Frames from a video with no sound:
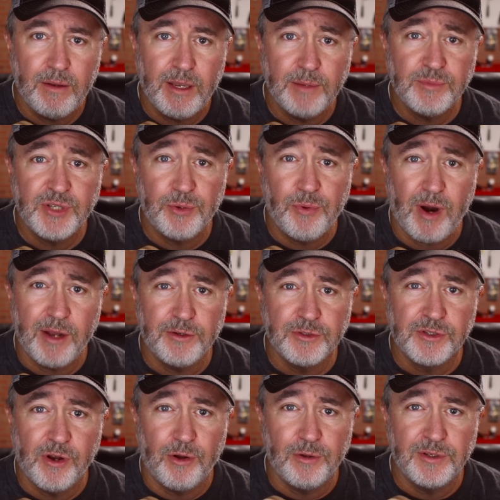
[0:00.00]

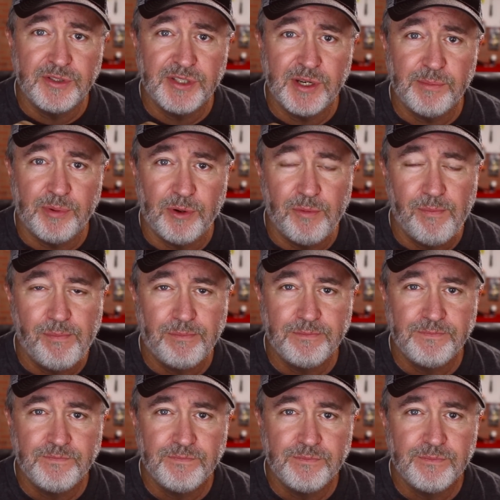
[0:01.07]
MCrider's goal is simple:
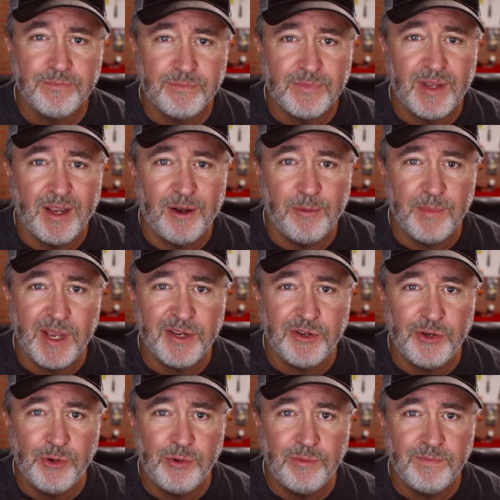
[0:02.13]
to help make
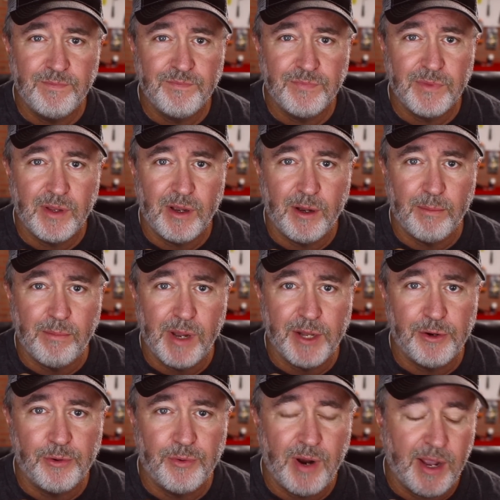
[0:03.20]
you a
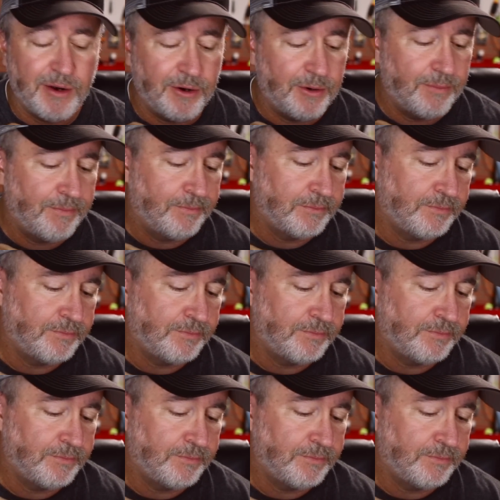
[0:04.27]
better writer.